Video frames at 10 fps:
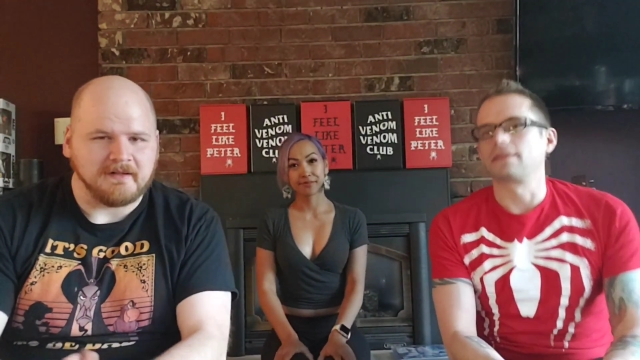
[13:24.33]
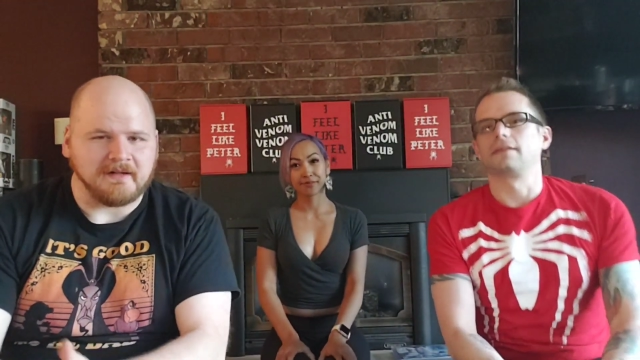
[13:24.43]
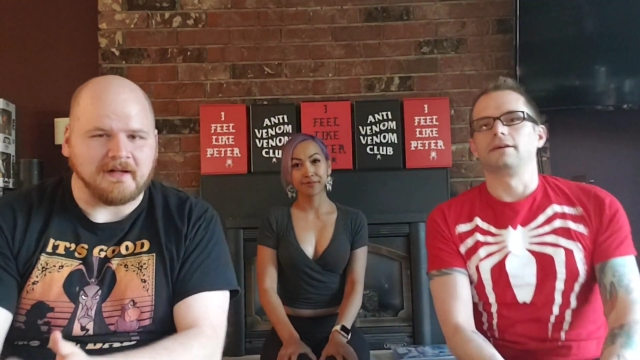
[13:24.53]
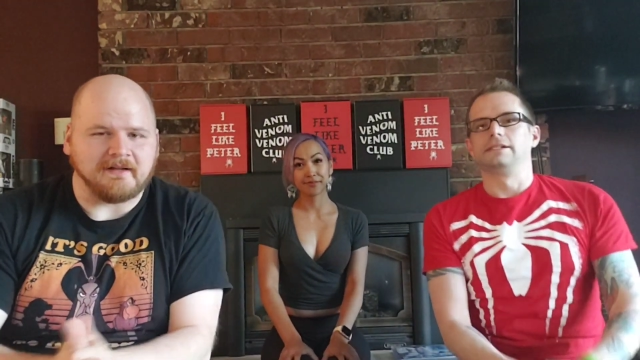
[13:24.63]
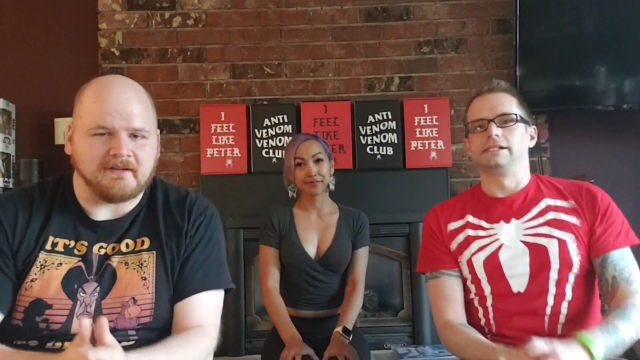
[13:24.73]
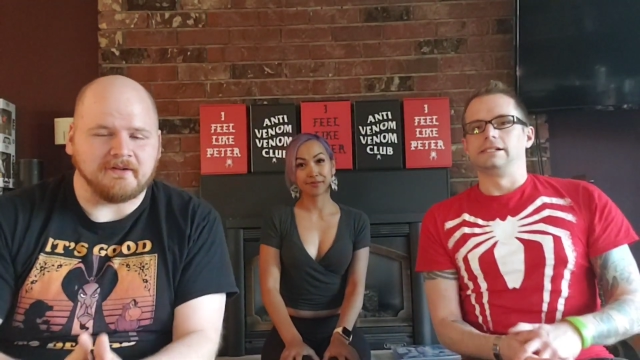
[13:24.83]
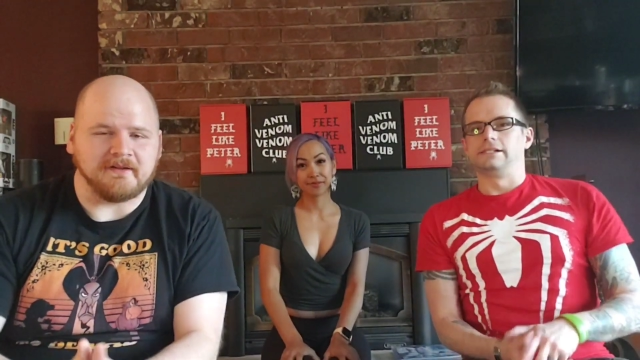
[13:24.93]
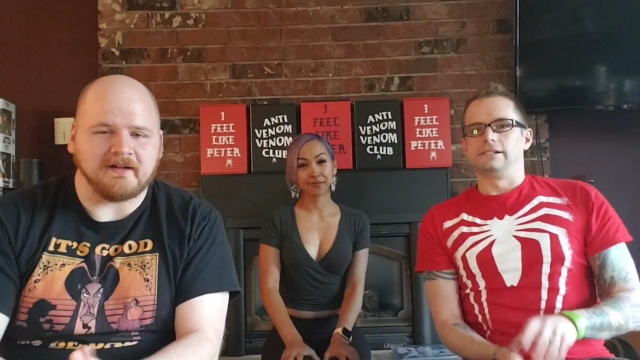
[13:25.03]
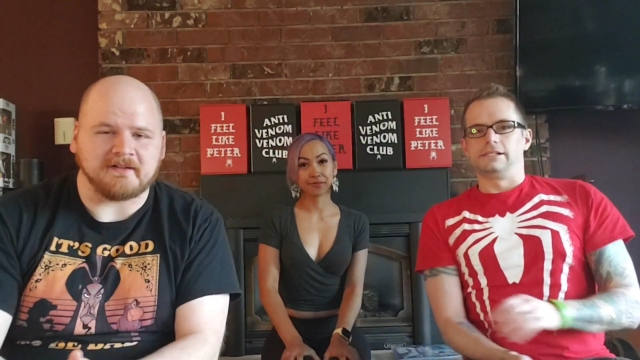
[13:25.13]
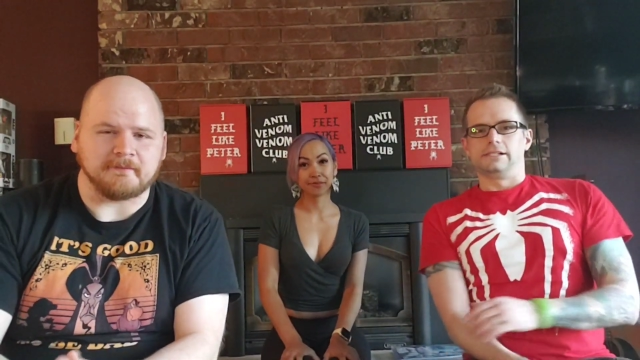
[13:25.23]

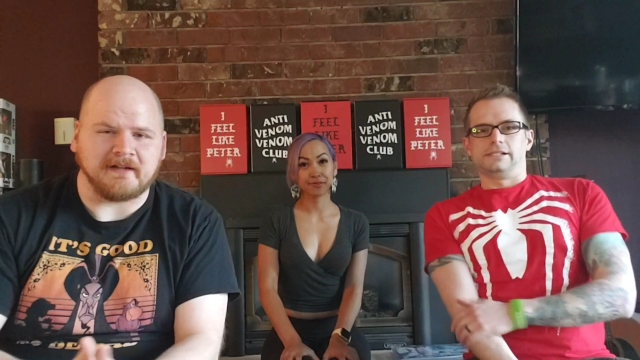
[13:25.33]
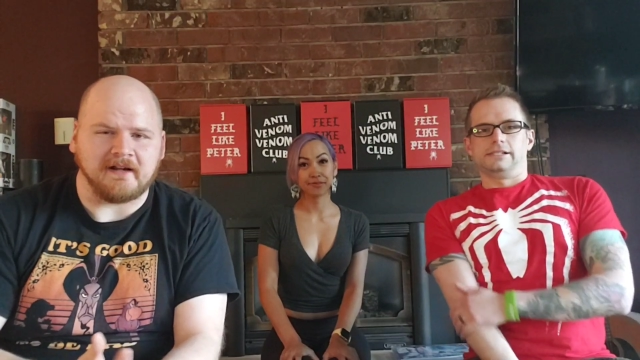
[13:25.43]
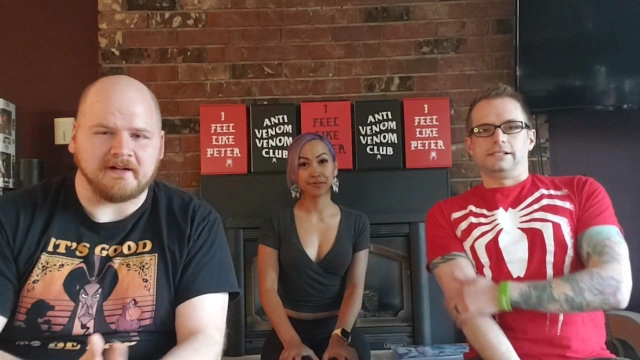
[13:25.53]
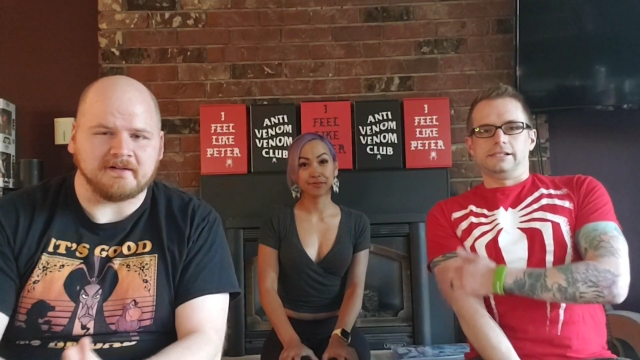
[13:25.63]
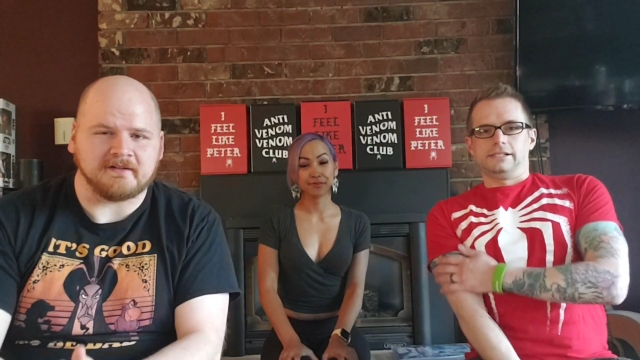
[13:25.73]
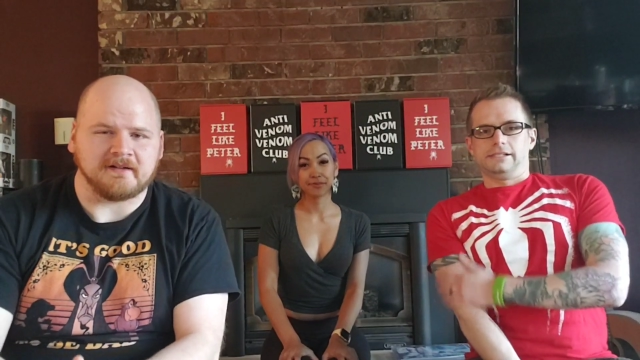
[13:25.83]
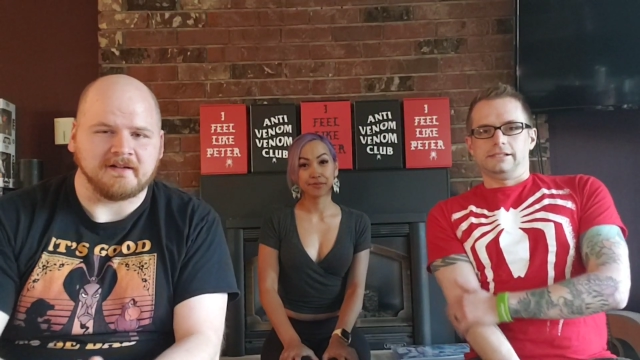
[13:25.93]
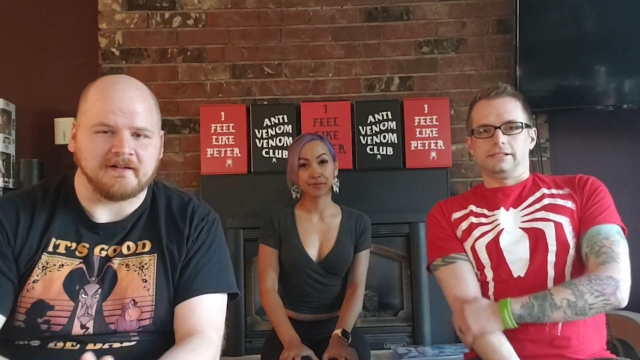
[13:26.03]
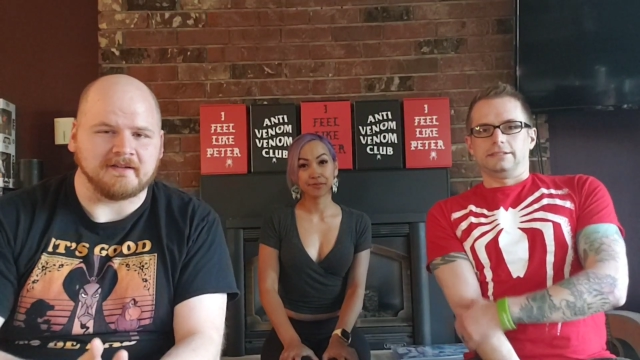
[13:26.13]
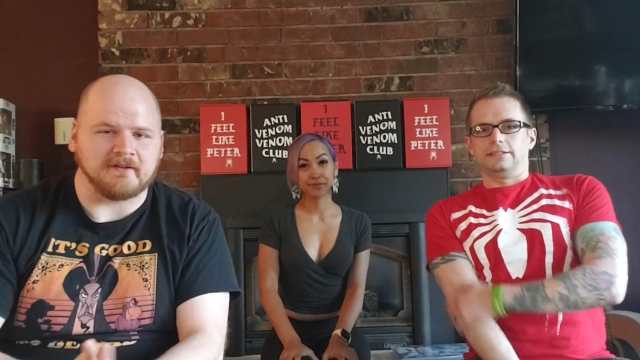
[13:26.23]
Speaker 1: Until next time, gainers,
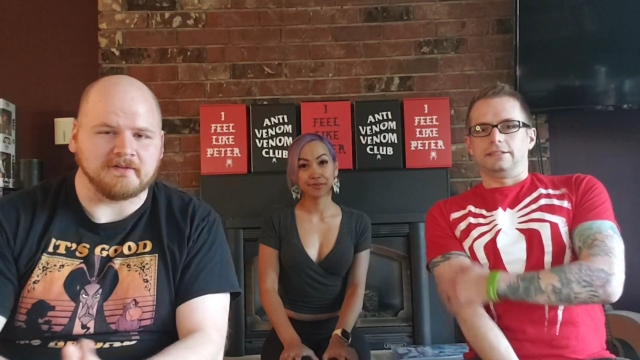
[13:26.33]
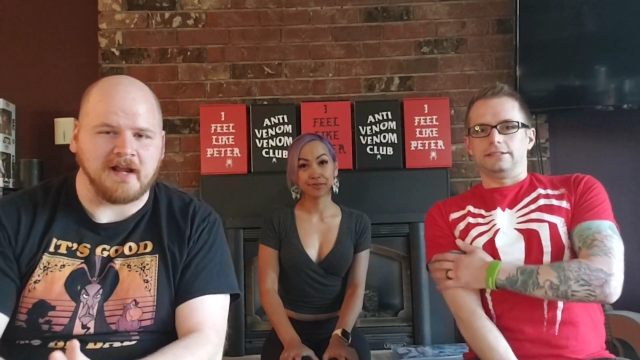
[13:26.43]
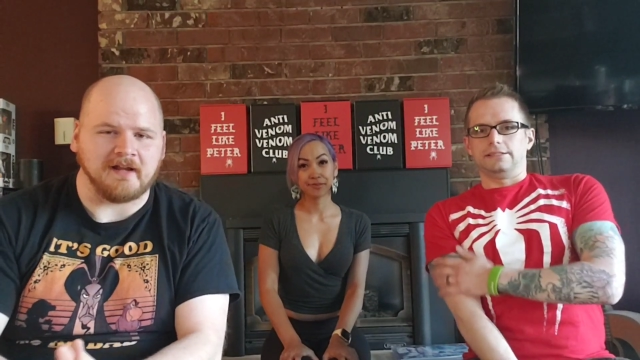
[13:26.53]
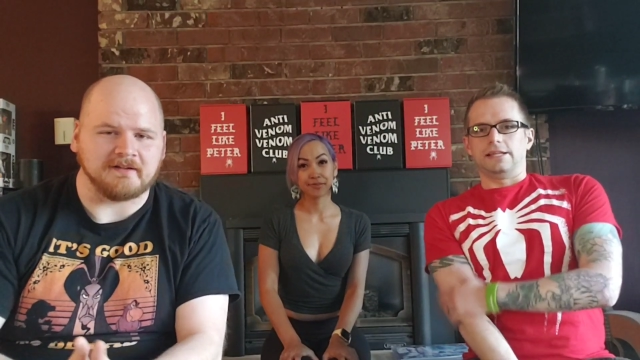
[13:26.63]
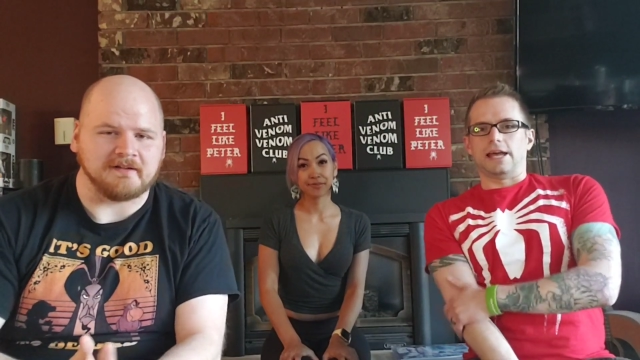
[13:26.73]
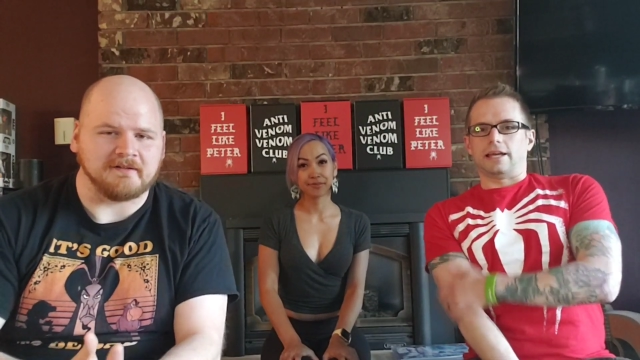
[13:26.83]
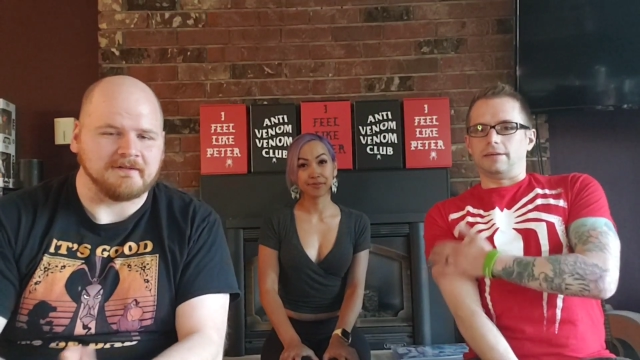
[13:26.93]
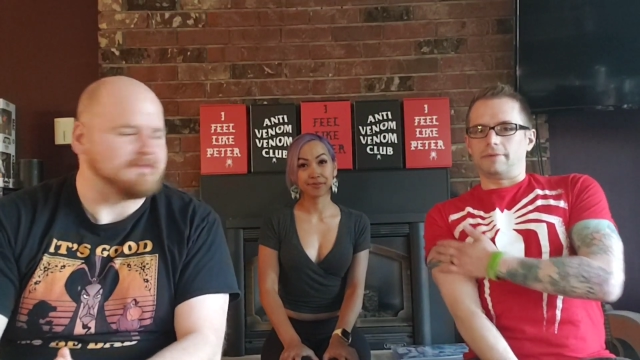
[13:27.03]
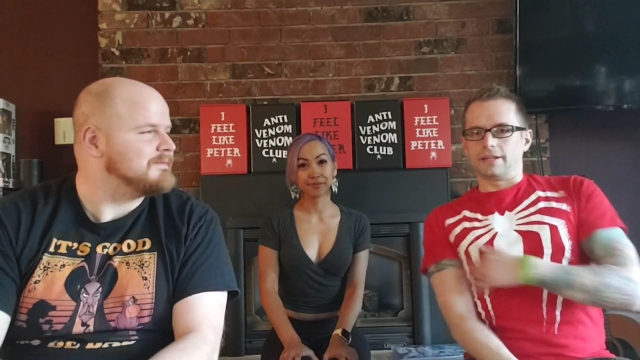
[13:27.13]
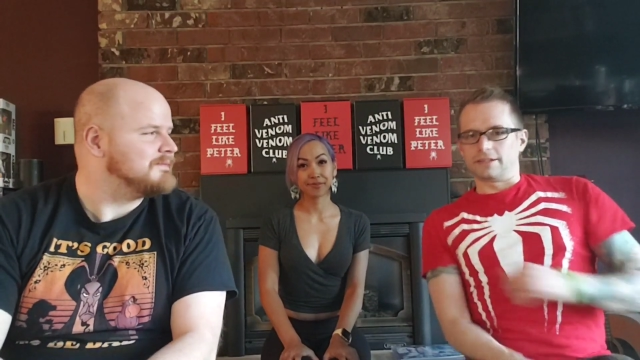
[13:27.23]
get those gains.
Speaker 2: Yeah,
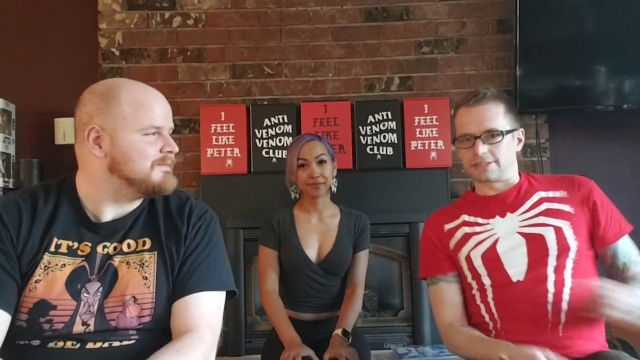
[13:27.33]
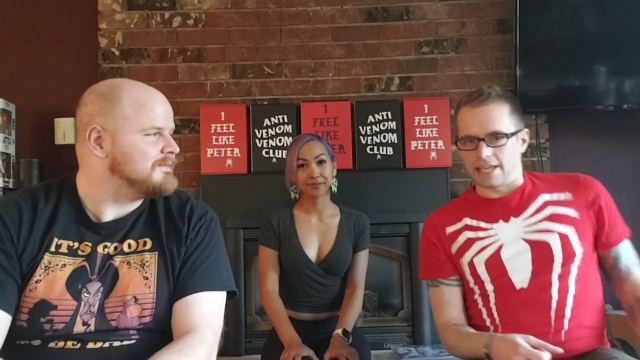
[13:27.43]
keep getting those